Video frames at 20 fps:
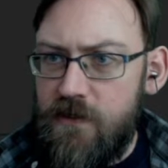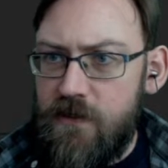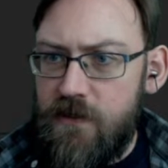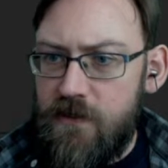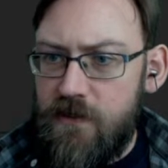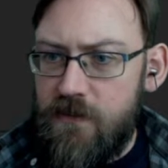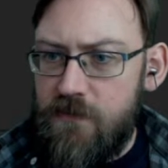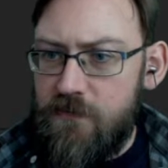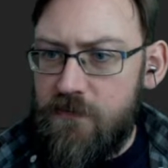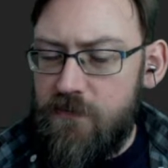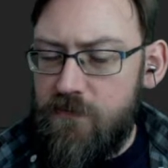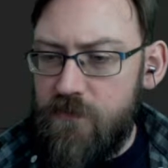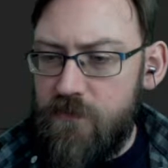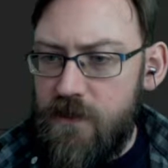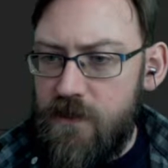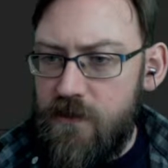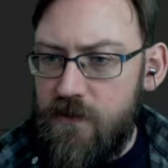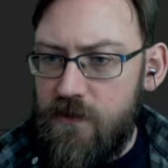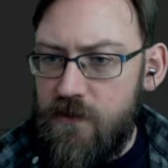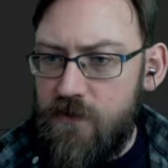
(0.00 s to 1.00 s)
Um,
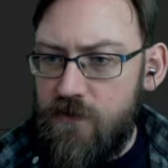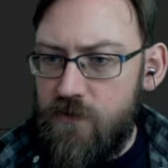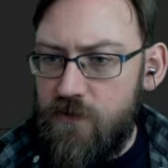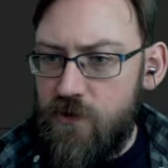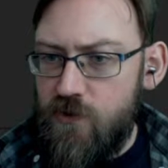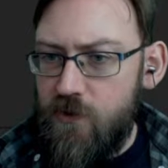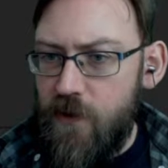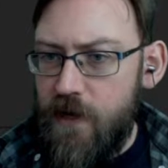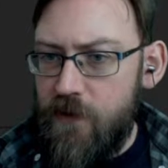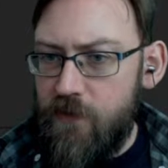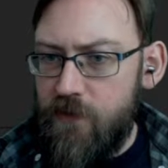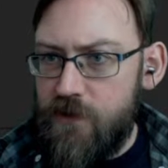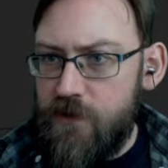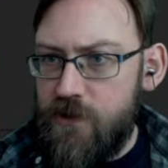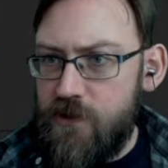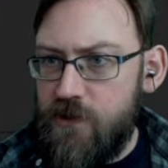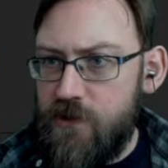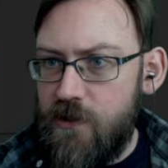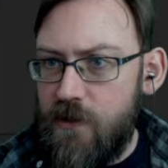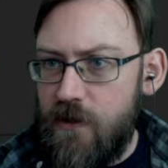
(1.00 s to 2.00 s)
many of the other UI
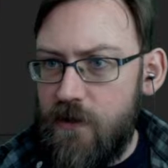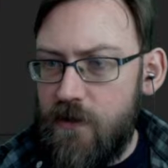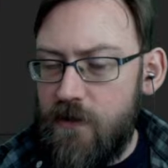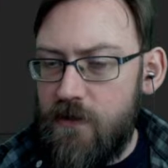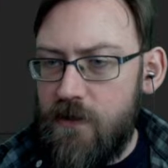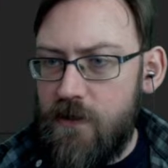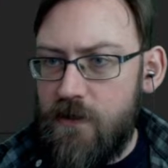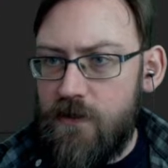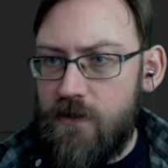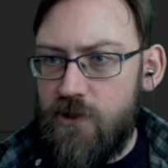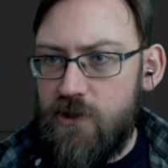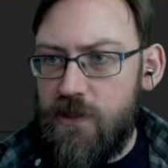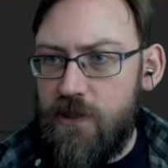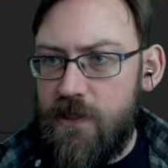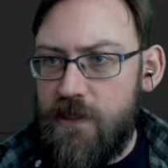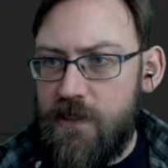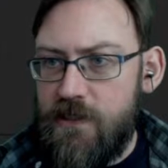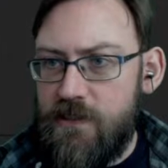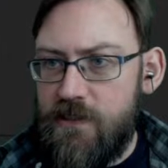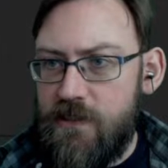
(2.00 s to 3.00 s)
widgets are
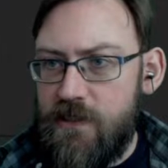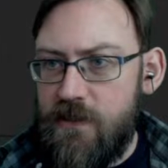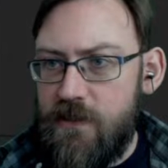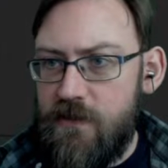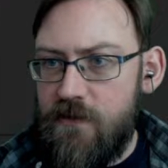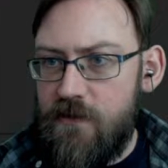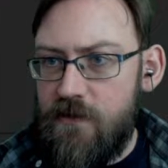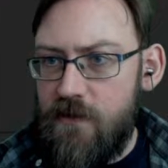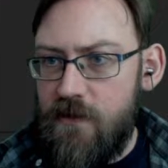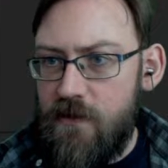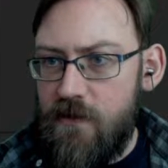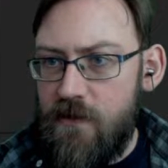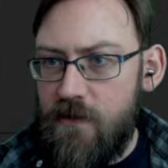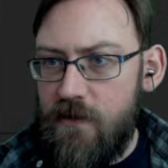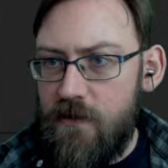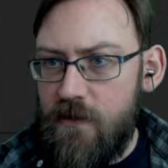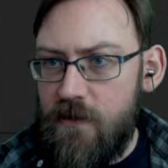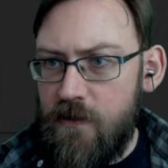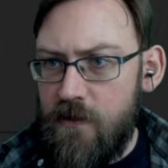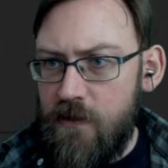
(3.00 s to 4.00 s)
initialized in
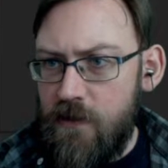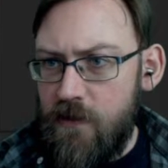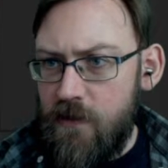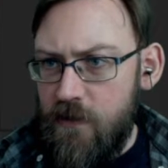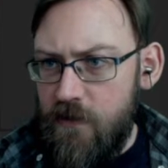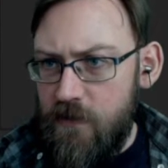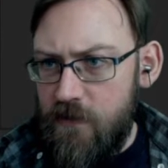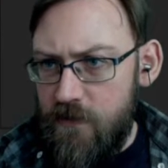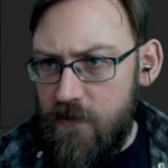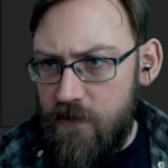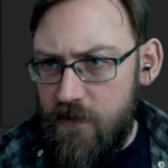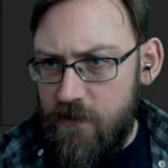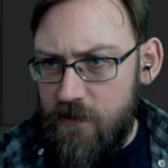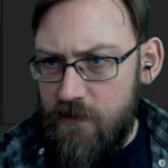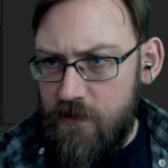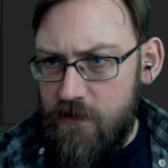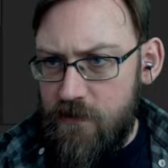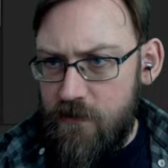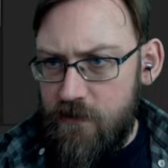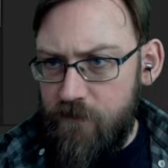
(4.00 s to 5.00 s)
the
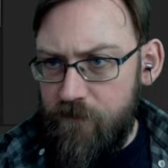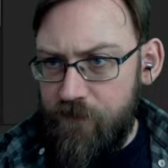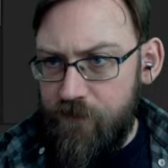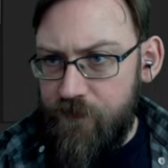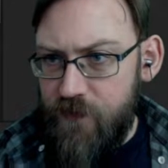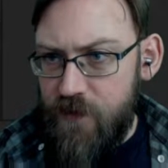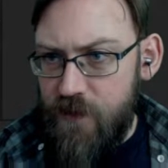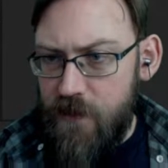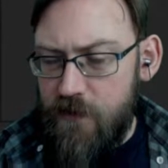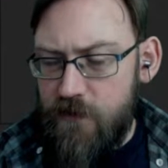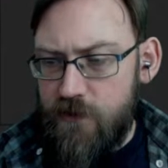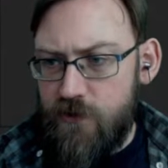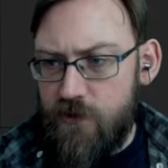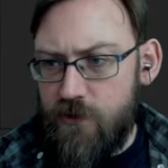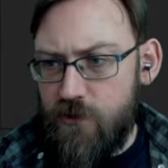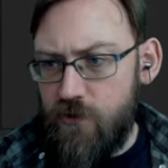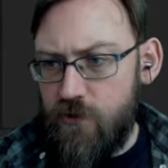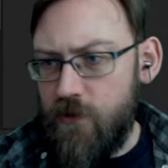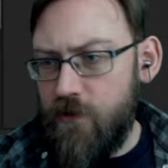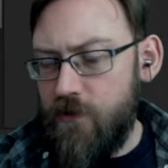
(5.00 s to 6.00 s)
uh, the character
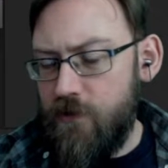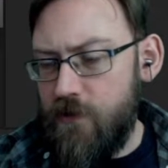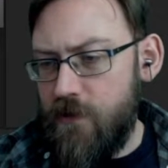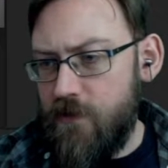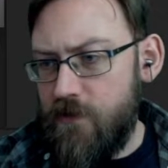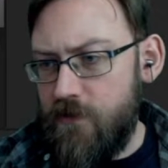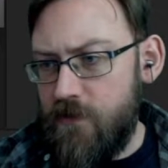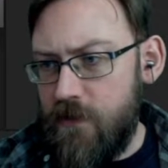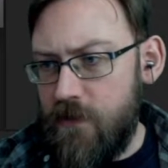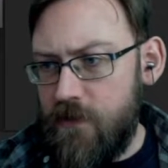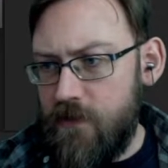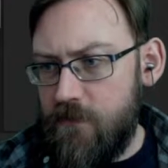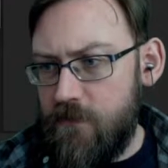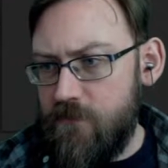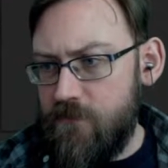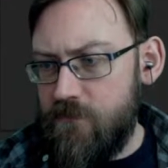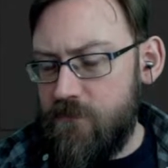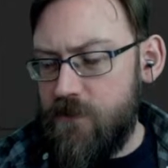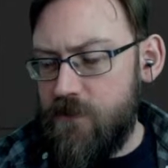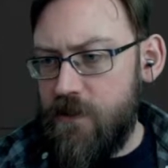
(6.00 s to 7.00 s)
controller though,
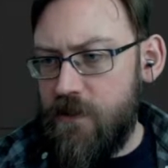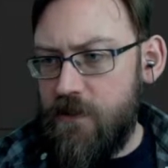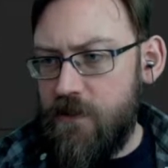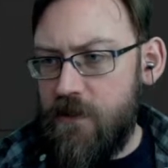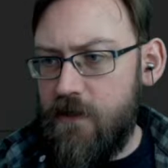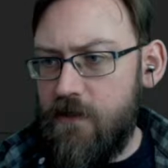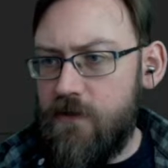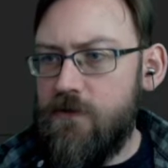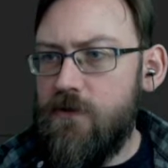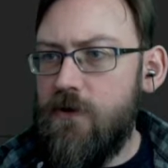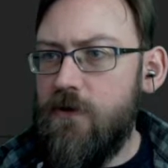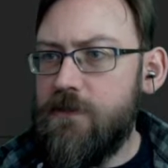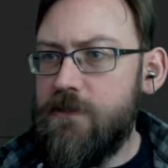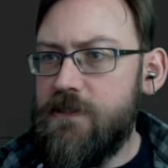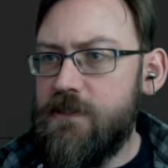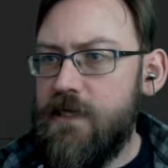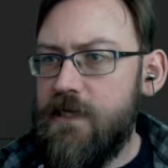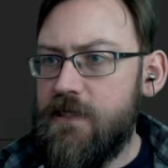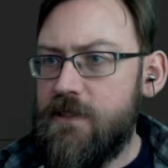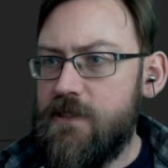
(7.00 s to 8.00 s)
um, so that the character always
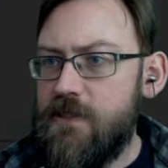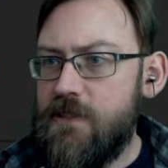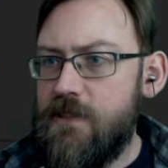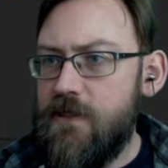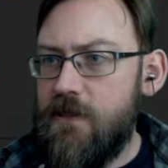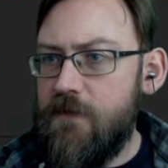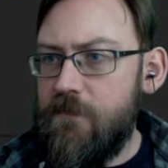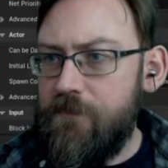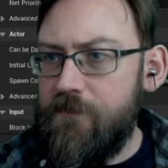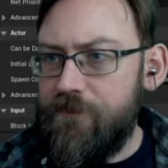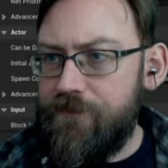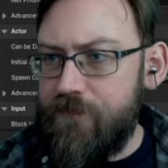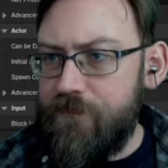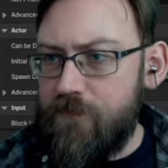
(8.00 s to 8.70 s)
has access to them.